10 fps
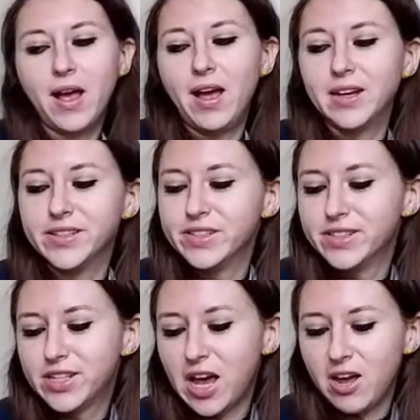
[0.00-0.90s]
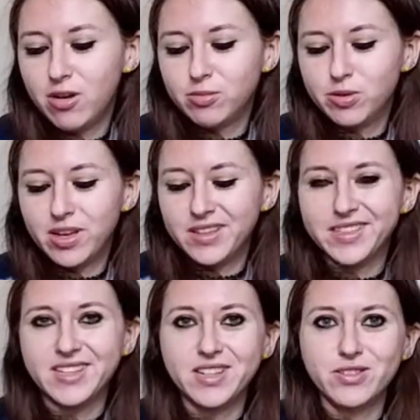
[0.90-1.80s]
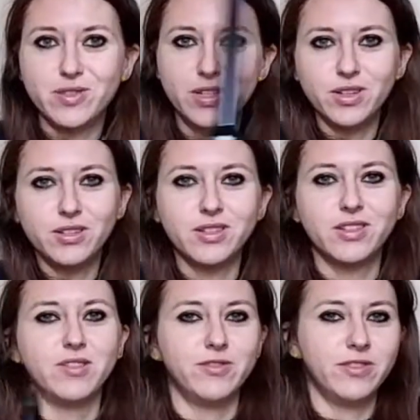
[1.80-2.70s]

And I hope to get a nice result and